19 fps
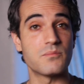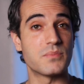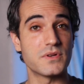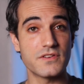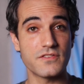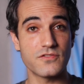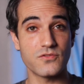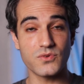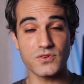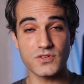But
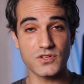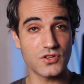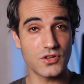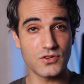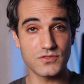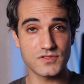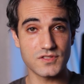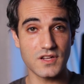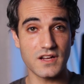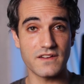if we're
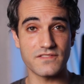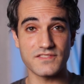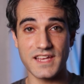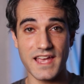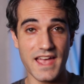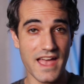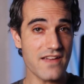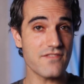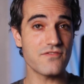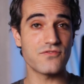closed off
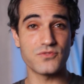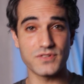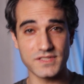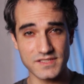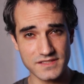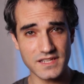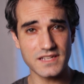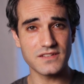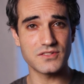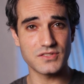to every
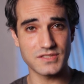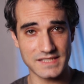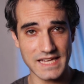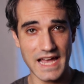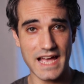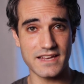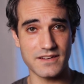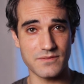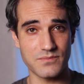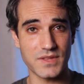single
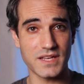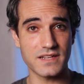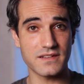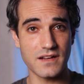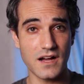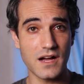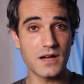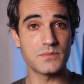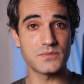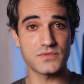datum that
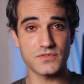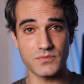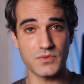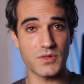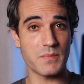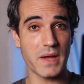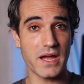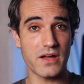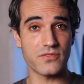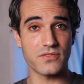comes from
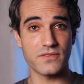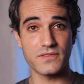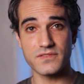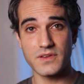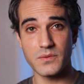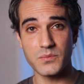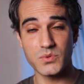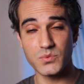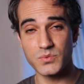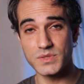the mouth of
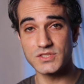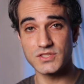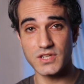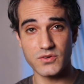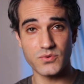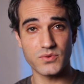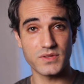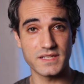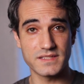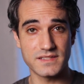someone we
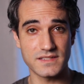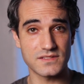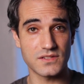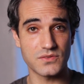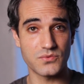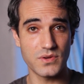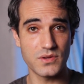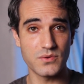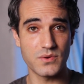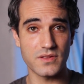generally
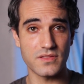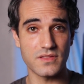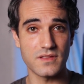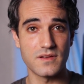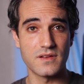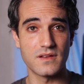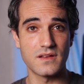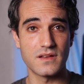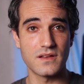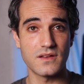disagree with,
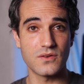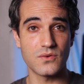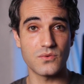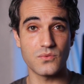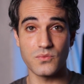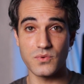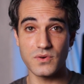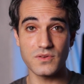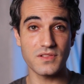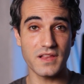
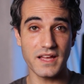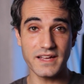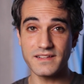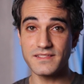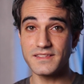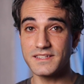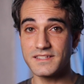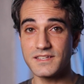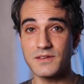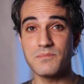we're
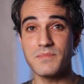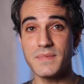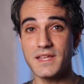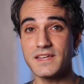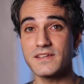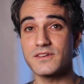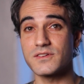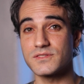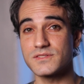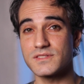likely
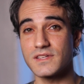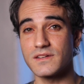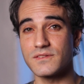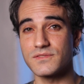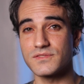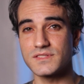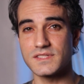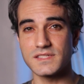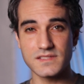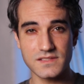committing
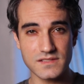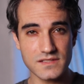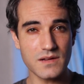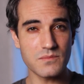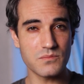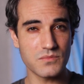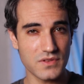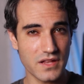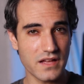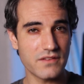ourselves to
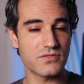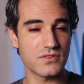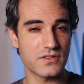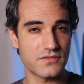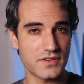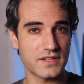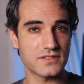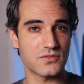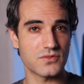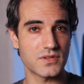some level
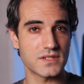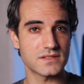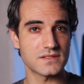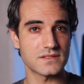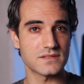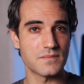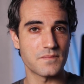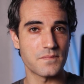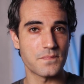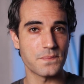of
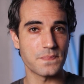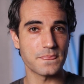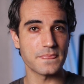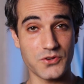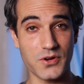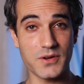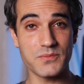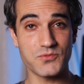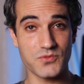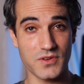ignorance.
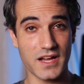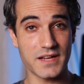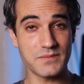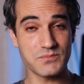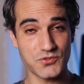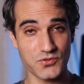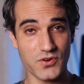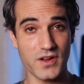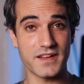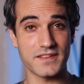So I'm,
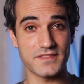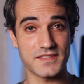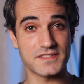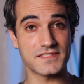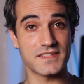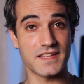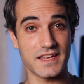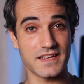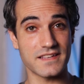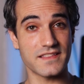I'm trying
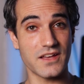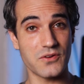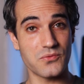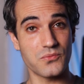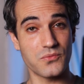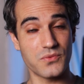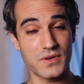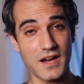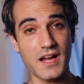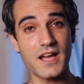this thing that
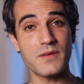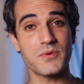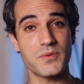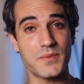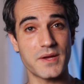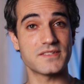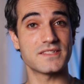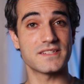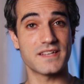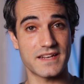when I'm
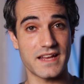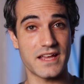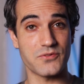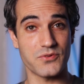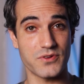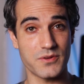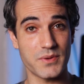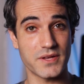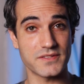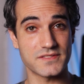about to get
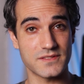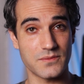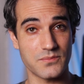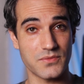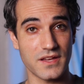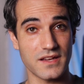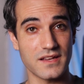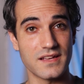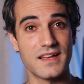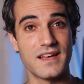angry about
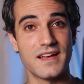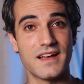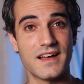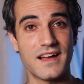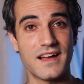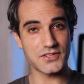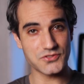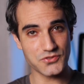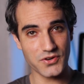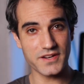something,
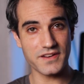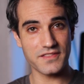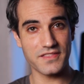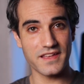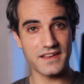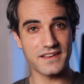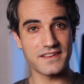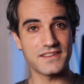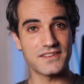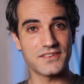I try to
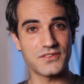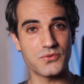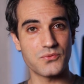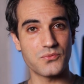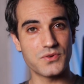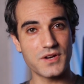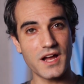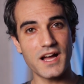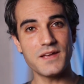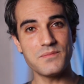think,
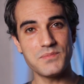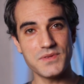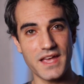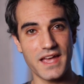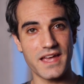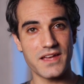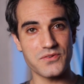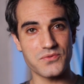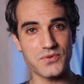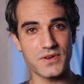would I be
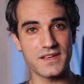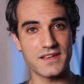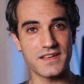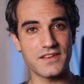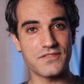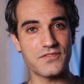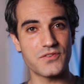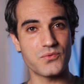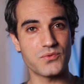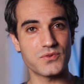angry
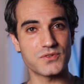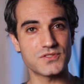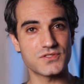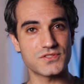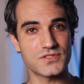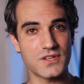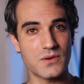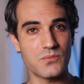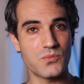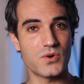if it were
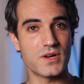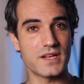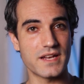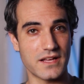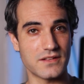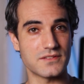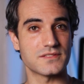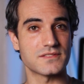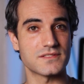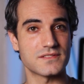someone
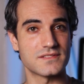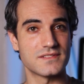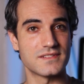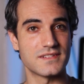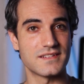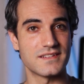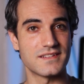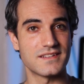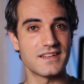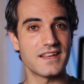else?
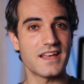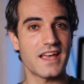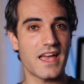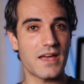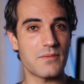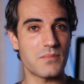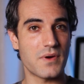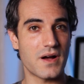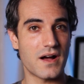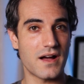
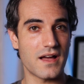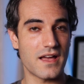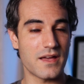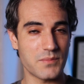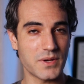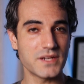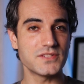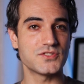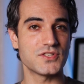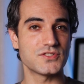Am,
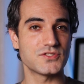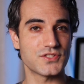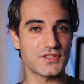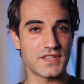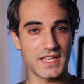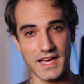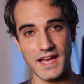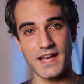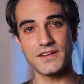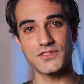am I judging
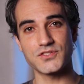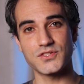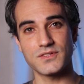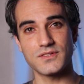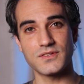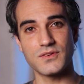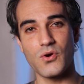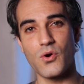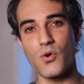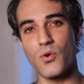the
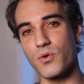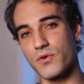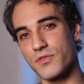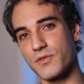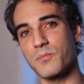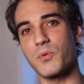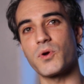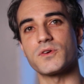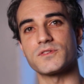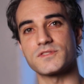action or
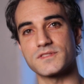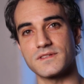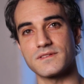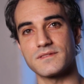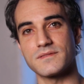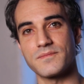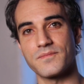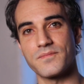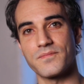the person?